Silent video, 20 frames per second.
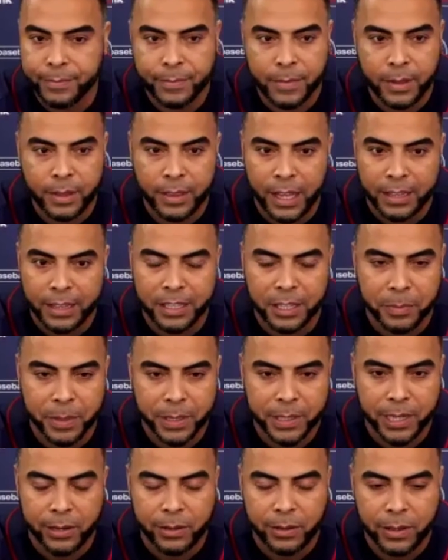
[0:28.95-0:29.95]
nothing in
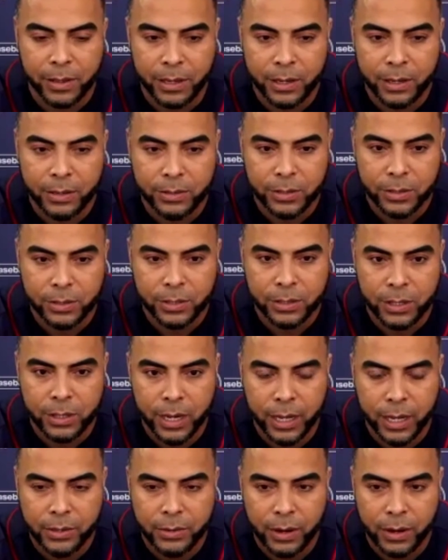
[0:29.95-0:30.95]
particular, you know, something that I
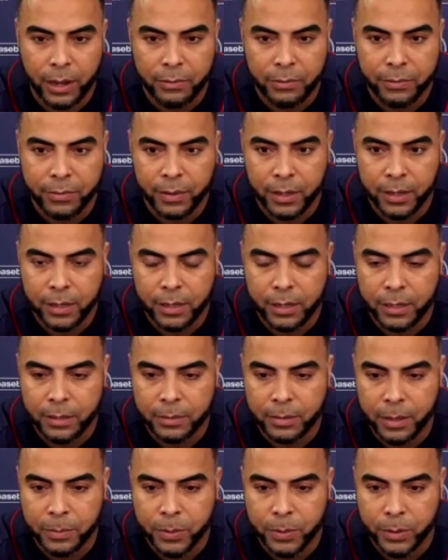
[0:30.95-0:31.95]
can drive.
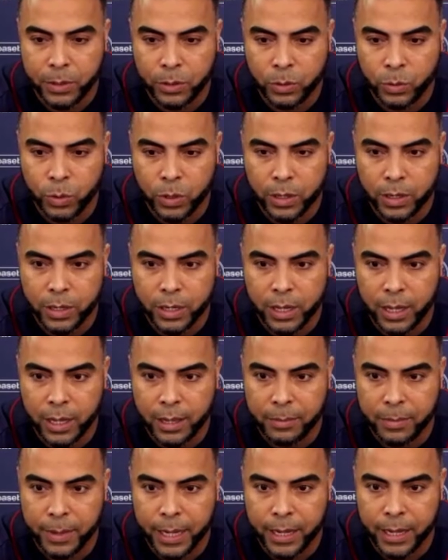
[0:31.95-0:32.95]
Uh, I put good work on
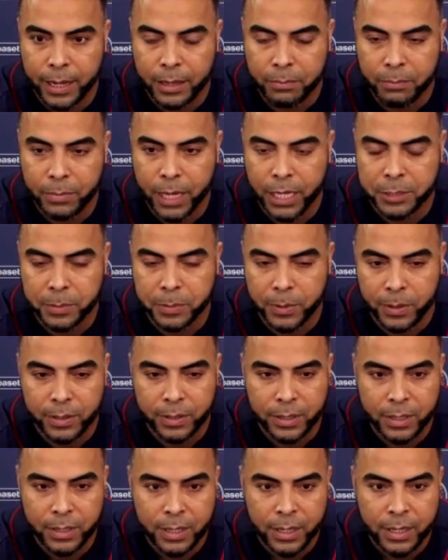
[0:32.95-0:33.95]
the baseball,
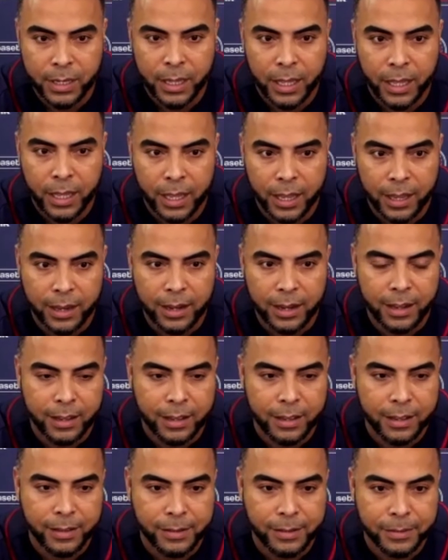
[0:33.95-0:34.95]
and
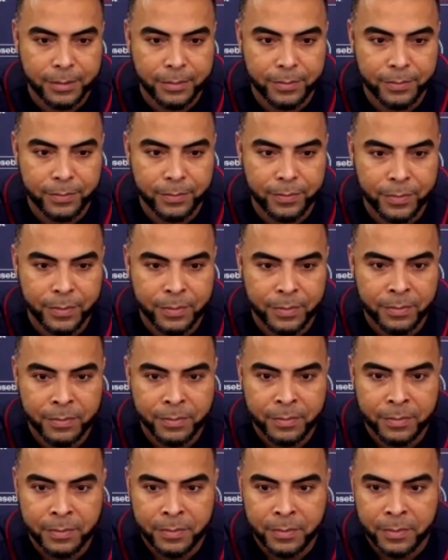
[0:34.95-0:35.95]
uh,
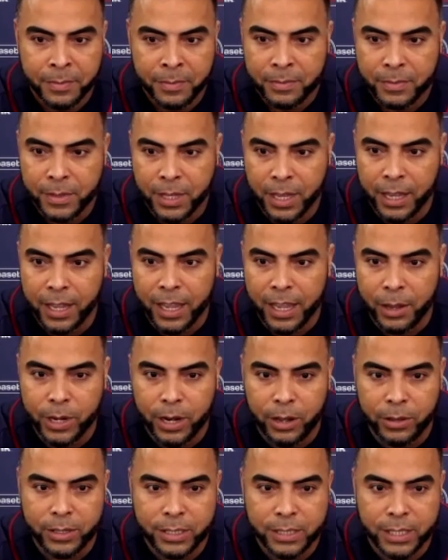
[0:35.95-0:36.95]
thank God went
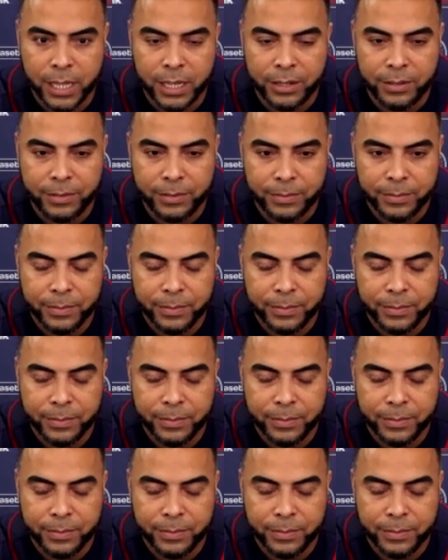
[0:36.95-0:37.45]
out of the stadium.